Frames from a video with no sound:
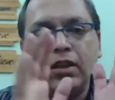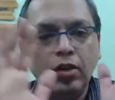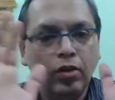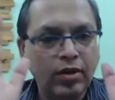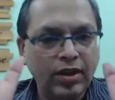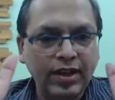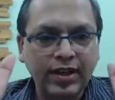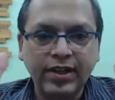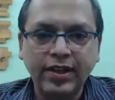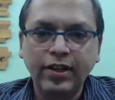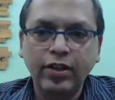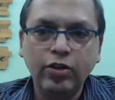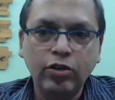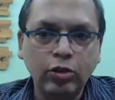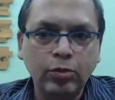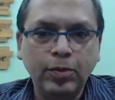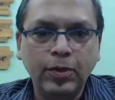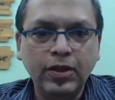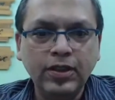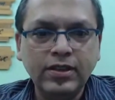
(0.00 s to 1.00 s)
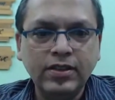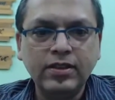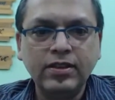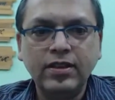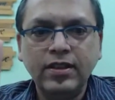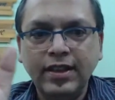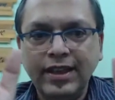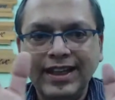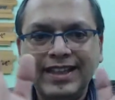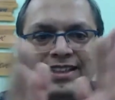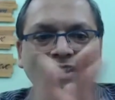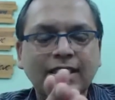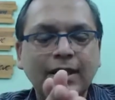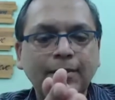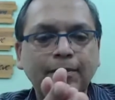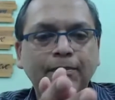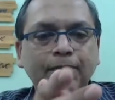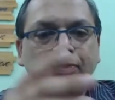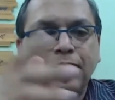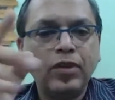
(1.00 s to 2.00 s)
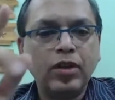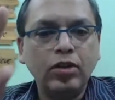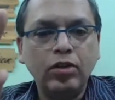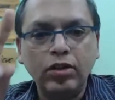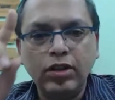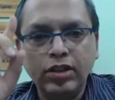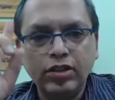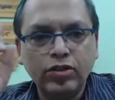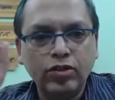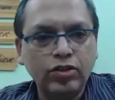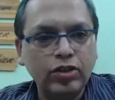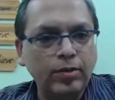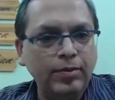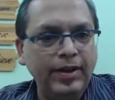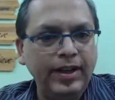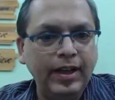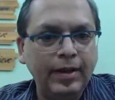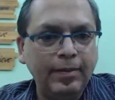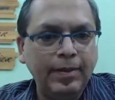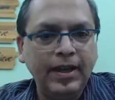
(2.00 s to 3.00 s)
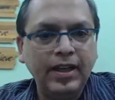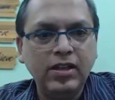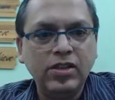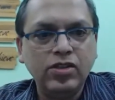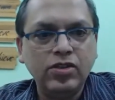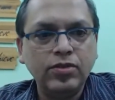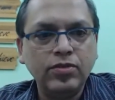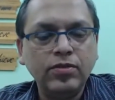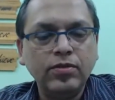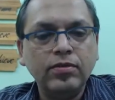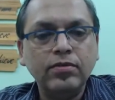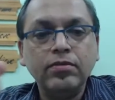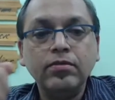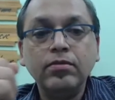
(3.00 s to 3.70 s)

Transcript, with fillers: You credit your coupons. Next step, go to a social media page